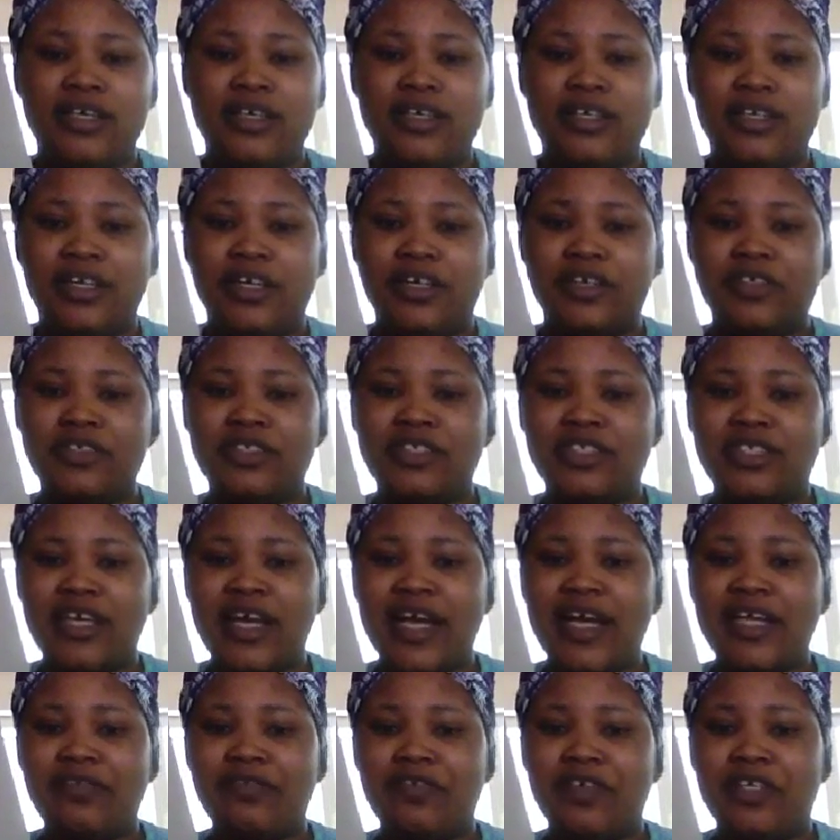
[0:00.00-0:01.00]
the other
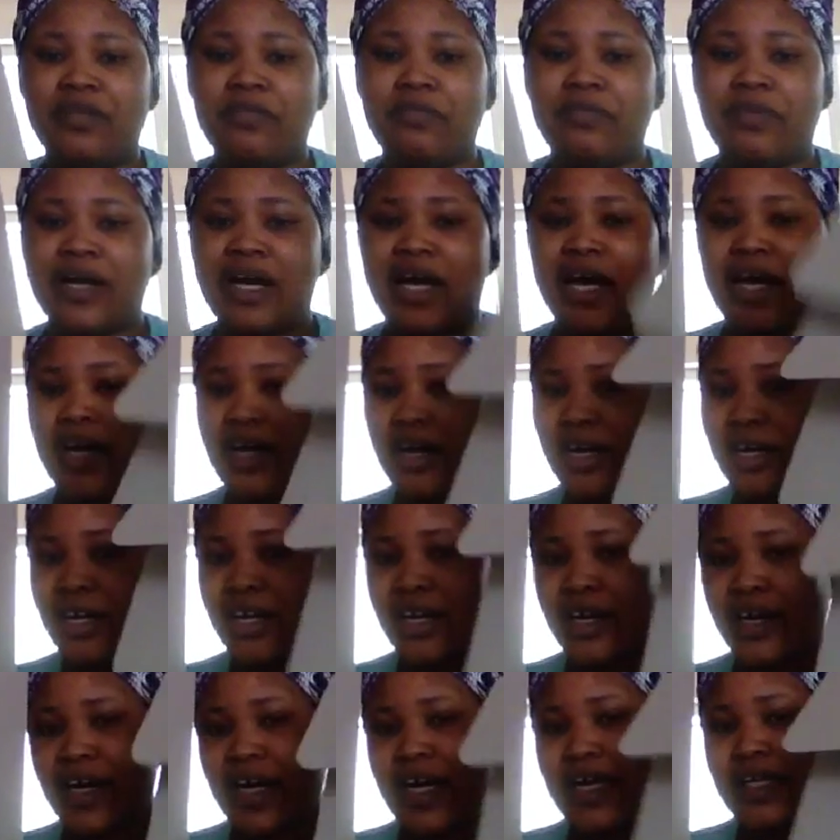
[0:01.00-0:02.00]
side for the back,
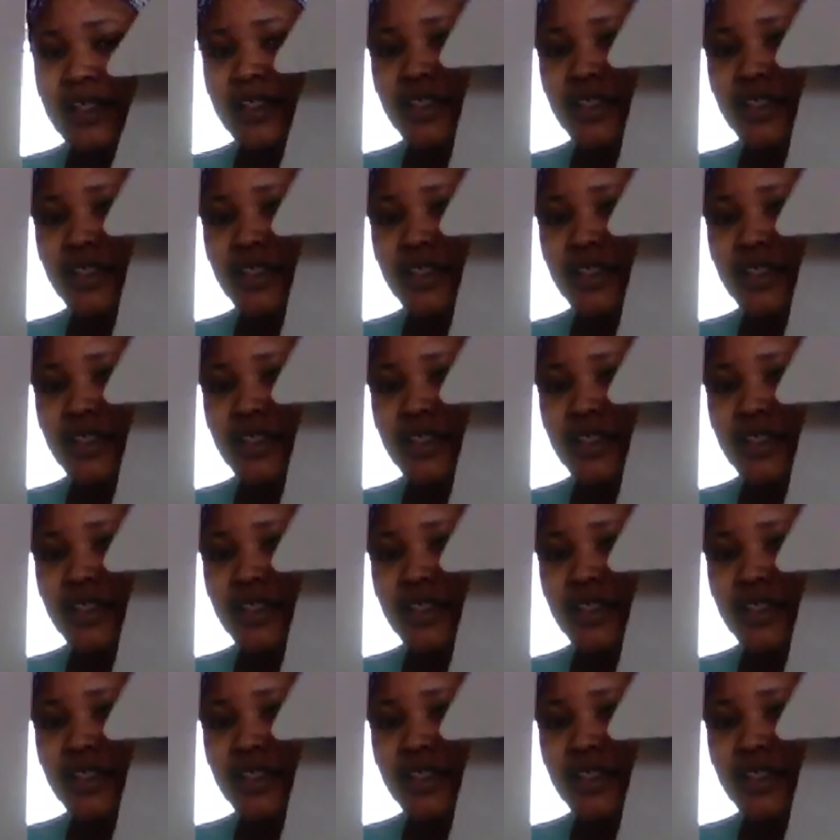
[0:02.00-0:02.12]
and